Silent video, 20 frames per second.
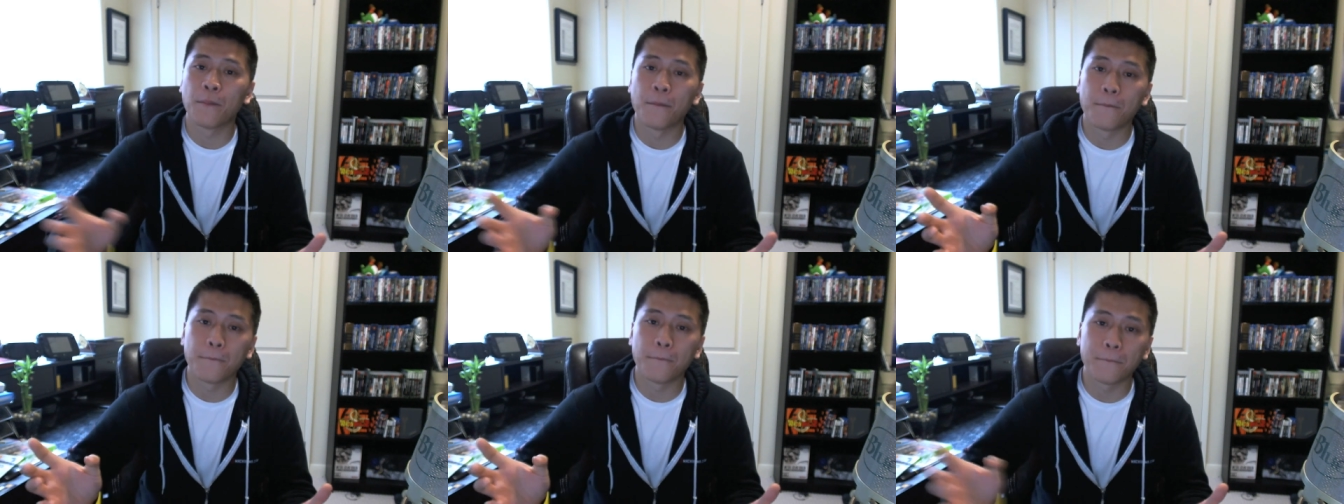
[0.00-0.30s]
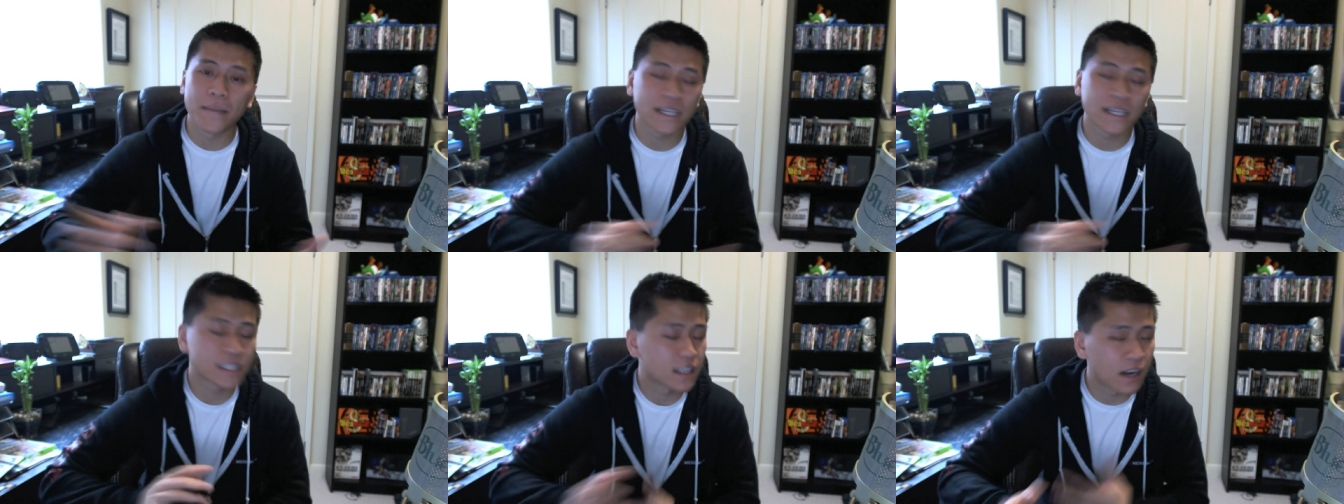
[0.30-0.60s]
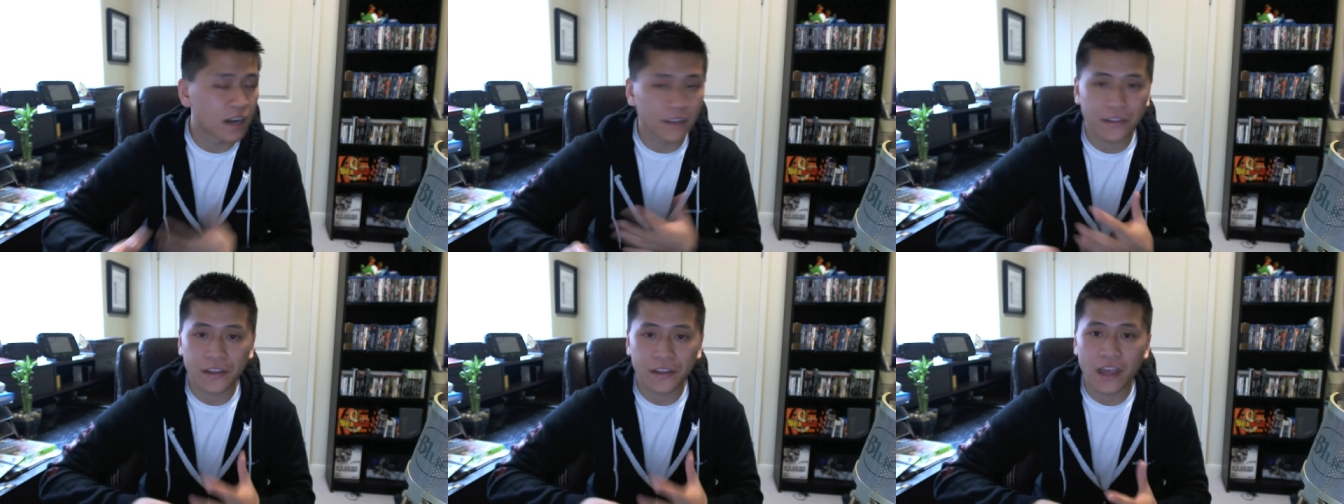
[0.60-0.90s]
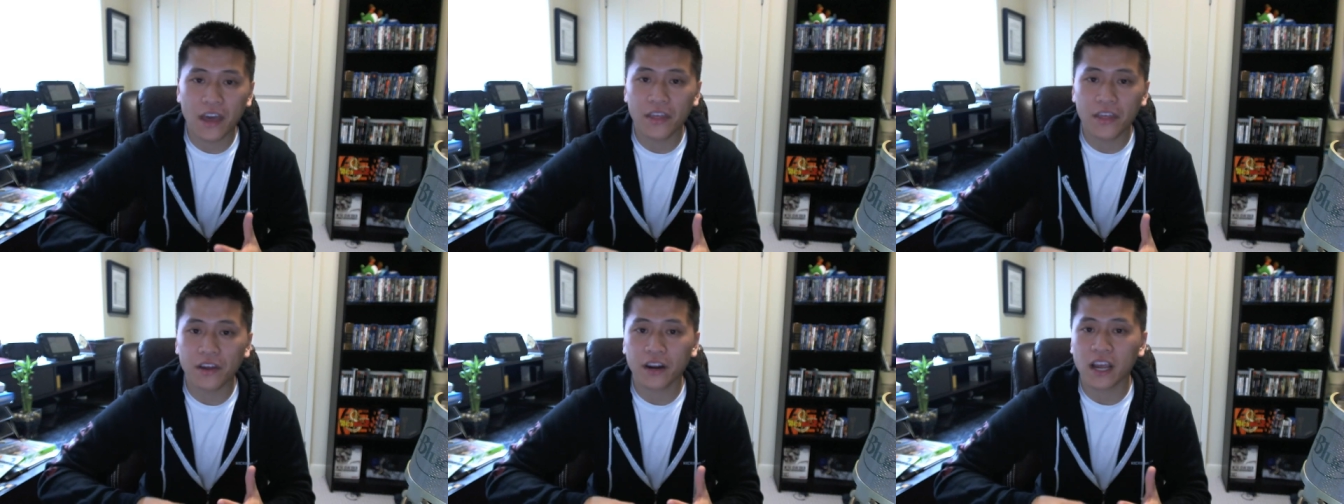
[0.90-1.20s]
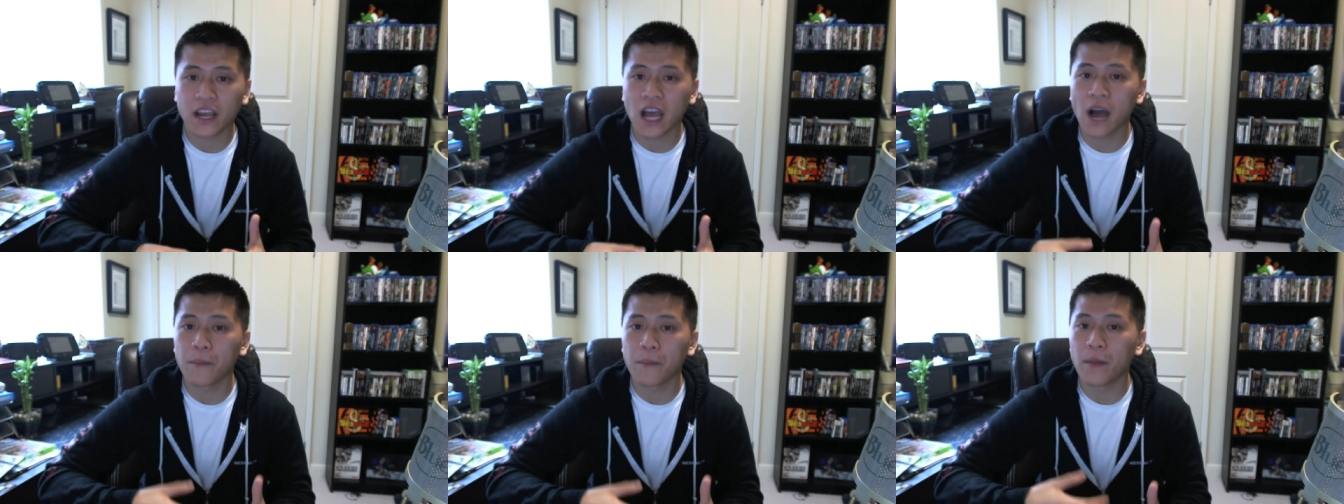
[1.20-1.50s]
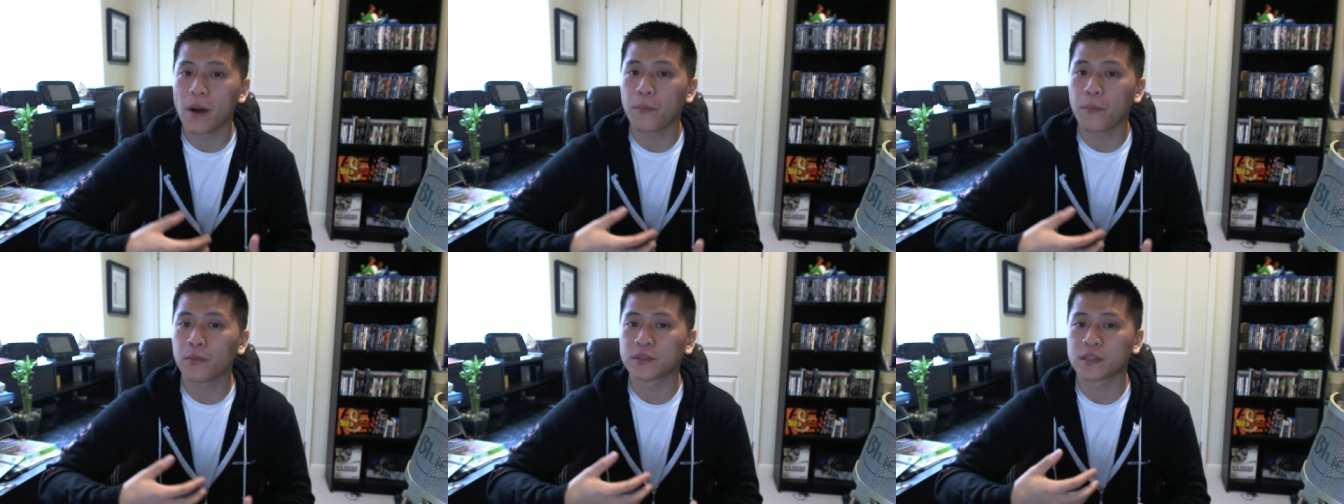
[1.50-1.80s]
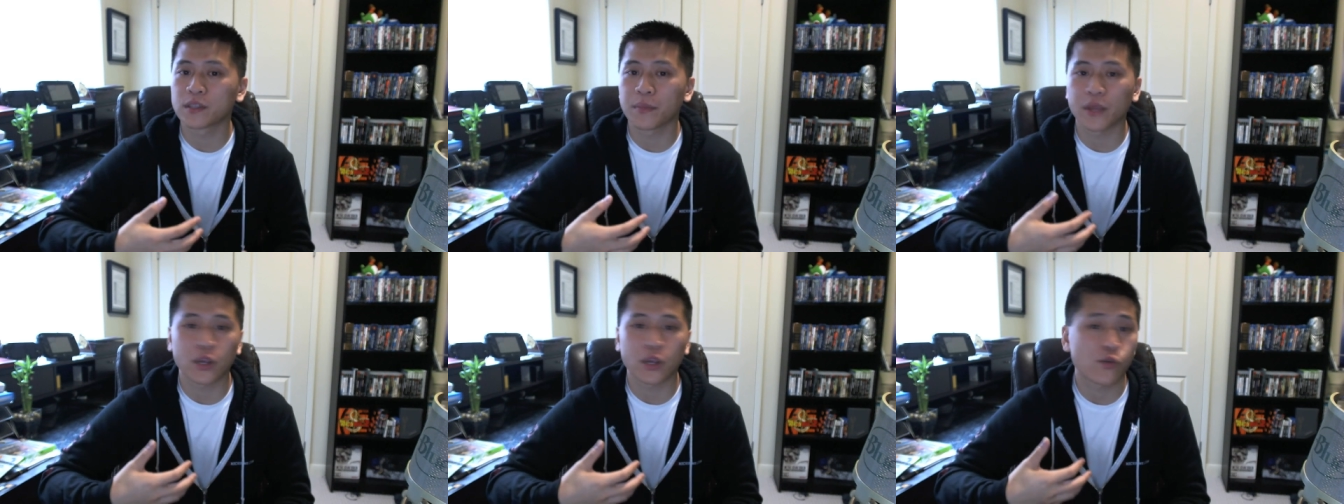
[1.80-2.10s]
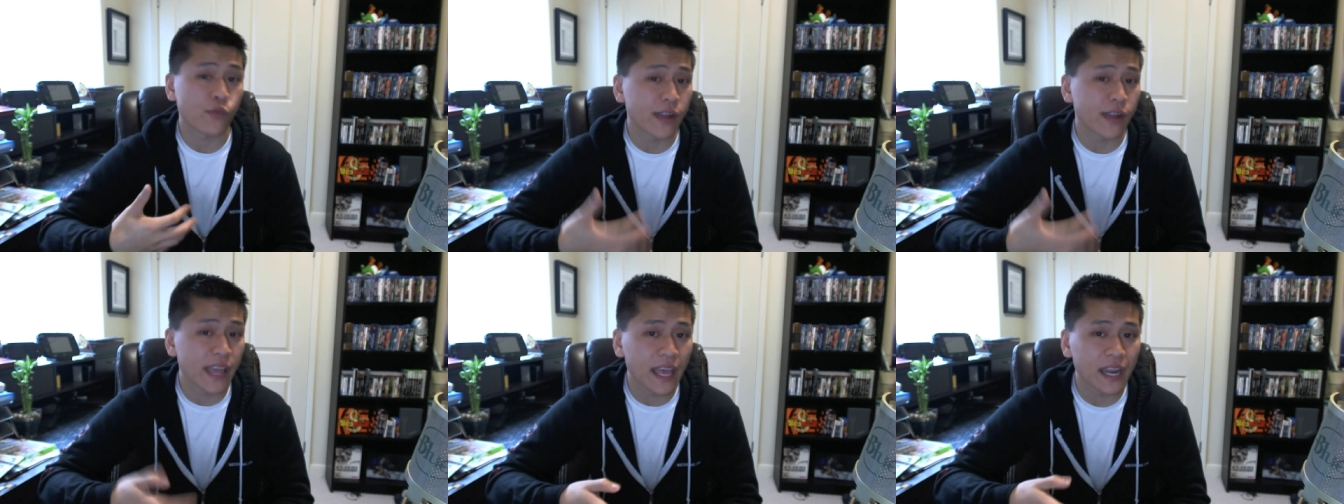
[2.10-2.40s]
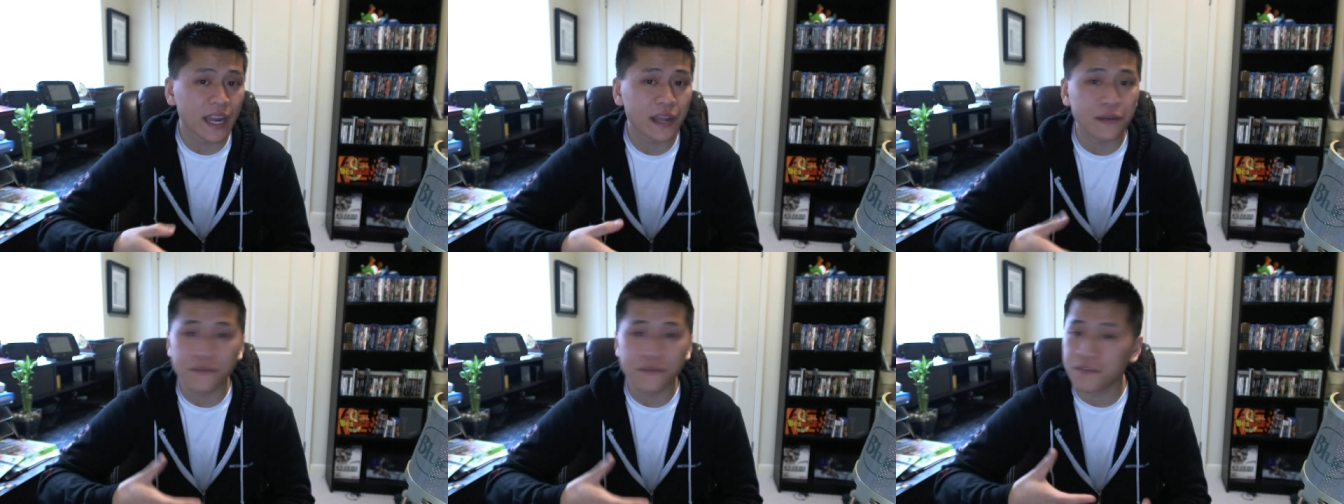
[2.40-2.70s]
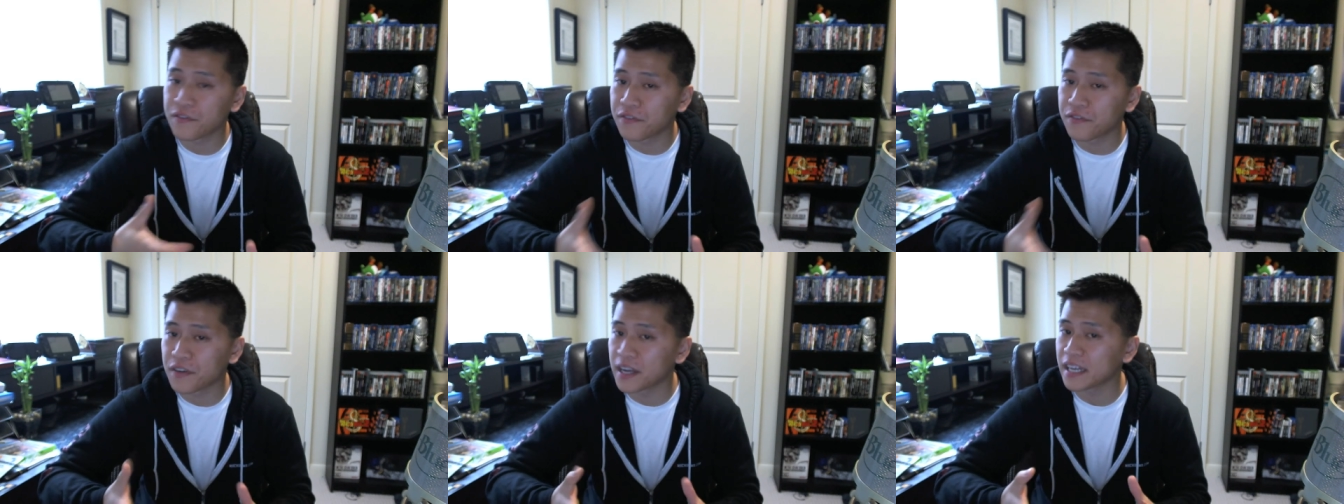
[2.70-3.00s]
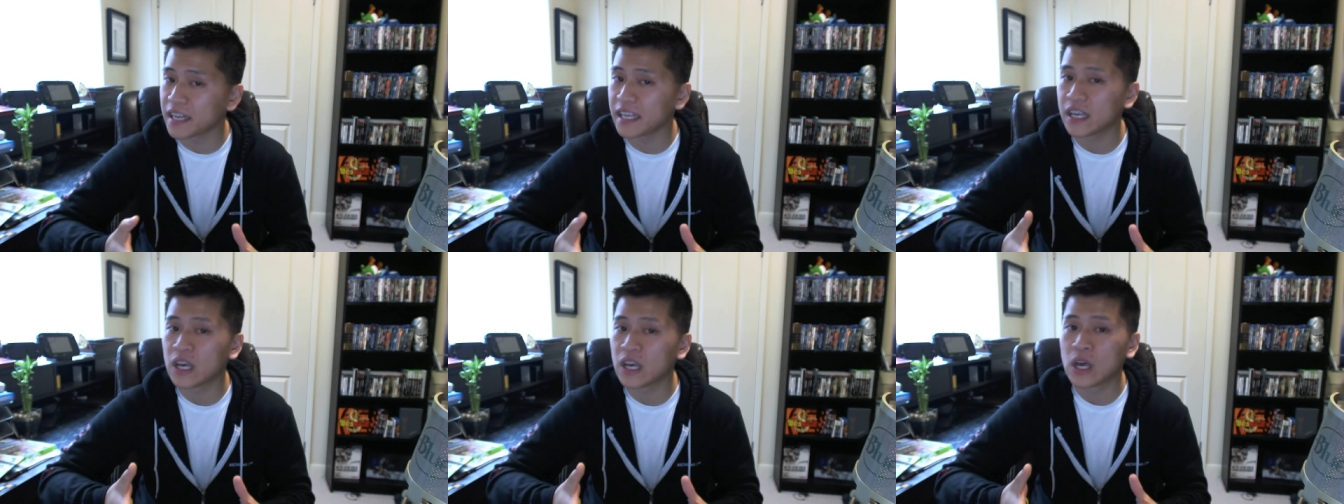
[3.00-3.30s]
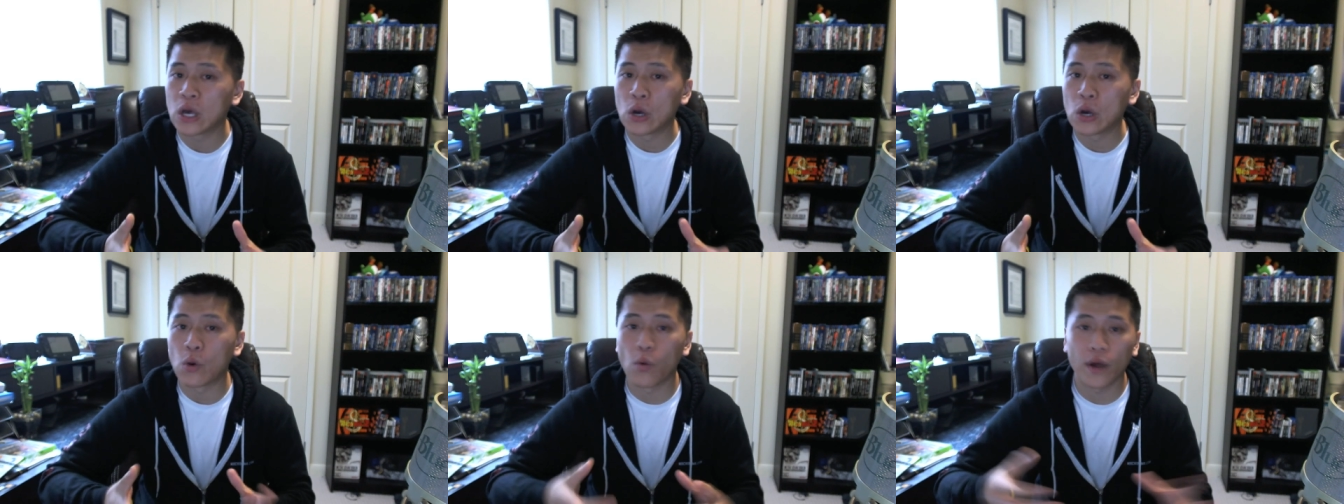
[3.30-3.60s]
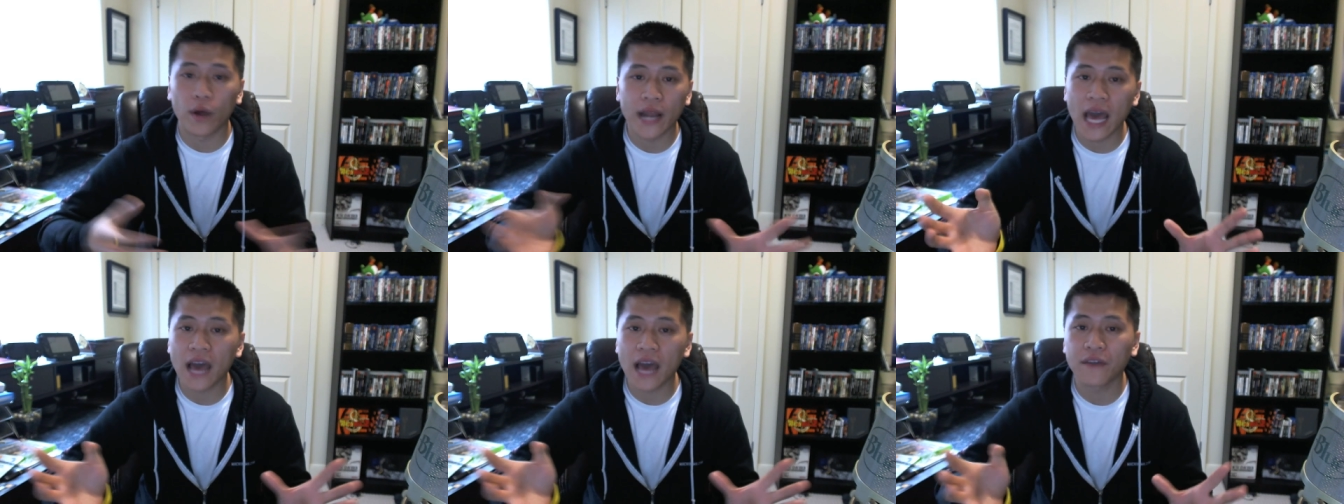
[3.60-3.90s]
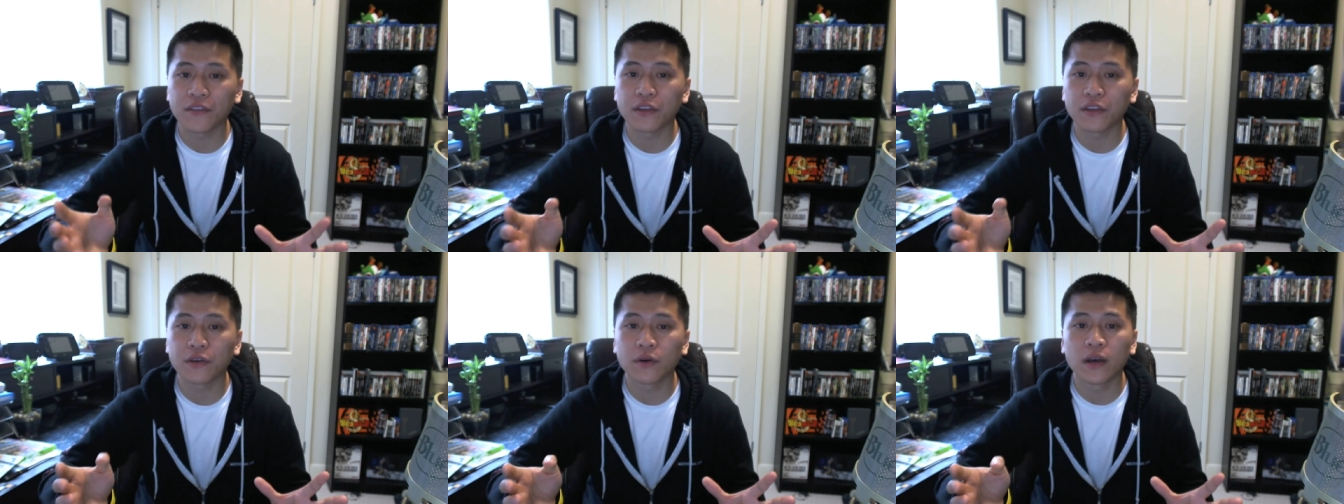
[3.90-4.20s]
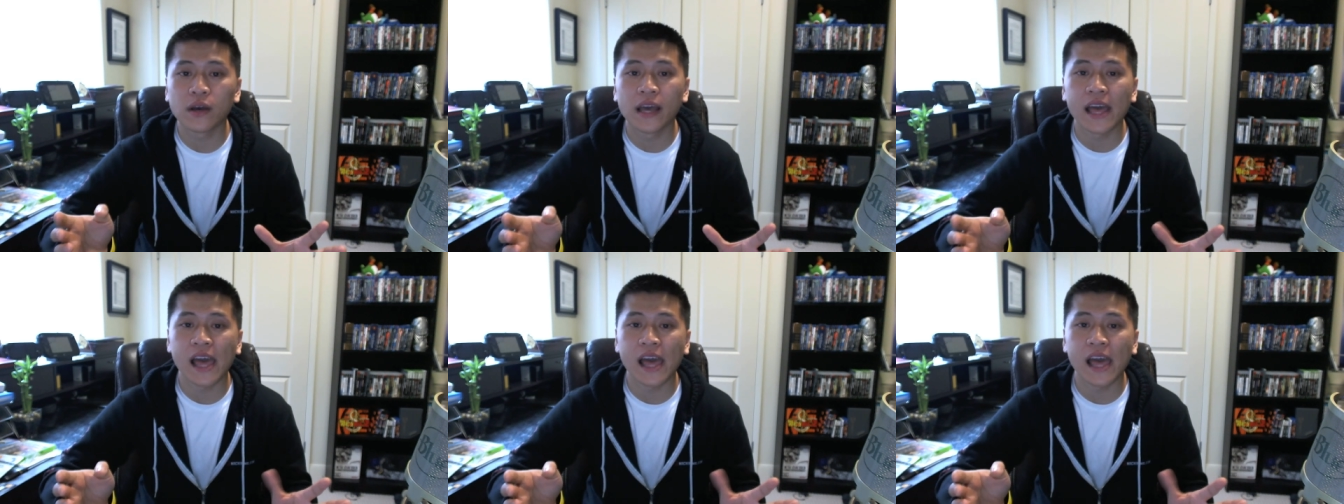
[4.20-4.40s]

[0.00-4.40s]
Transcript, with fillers: mix it all together, come up with something creative, funny, what have you,